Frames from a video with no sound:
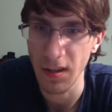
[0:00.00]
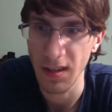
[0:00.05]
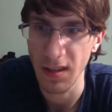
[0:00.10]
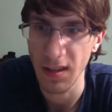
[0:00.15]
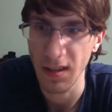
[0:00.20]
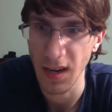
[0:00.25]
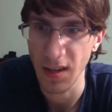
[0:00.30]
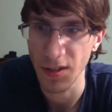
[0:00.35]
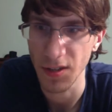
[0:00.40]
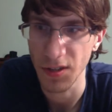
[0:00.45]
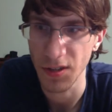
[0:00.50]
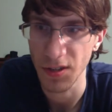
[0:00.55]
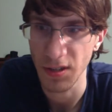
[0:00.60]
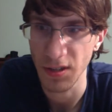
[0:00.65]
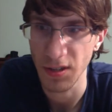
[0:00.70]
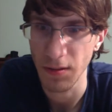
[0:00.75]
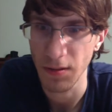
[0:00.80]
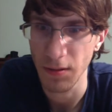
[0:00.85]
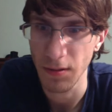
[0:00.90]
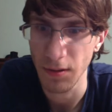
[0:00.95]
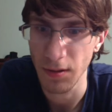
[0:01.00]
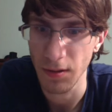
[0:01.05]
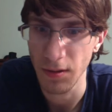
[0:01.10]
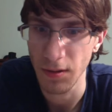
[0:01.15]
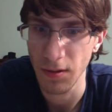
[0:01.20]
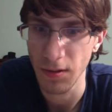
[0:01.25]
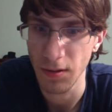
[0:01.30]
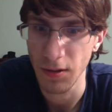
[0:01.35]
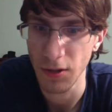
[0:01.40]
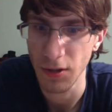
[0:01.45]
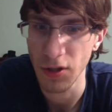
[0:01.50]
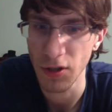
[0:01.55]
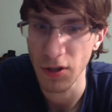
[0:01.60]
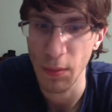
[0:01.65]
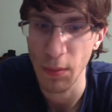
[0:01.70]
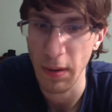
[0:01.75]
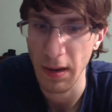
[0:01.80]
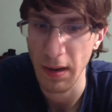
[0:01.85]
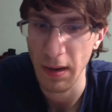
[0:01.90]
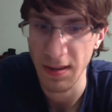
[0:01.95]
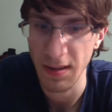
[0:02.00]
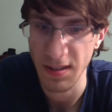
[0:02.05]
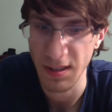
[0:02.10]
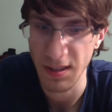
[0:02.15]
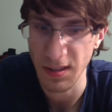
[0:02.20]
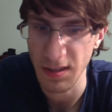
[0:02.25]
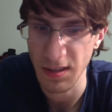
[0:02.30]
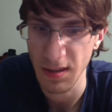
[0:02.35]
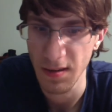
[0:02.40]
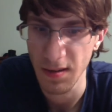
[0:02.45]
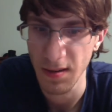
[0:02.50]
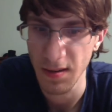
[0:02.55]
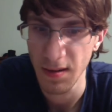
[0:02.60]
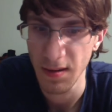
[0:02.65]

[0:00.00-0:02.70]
the deck is just stupid consistent.